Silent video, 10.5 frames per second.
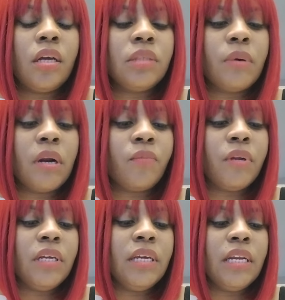Is what I'm
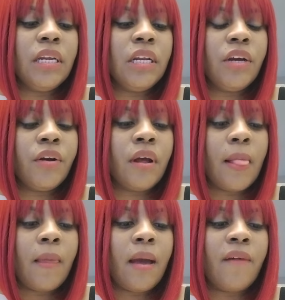really getting here.
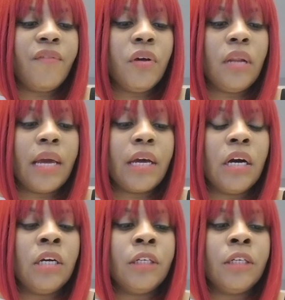I feel like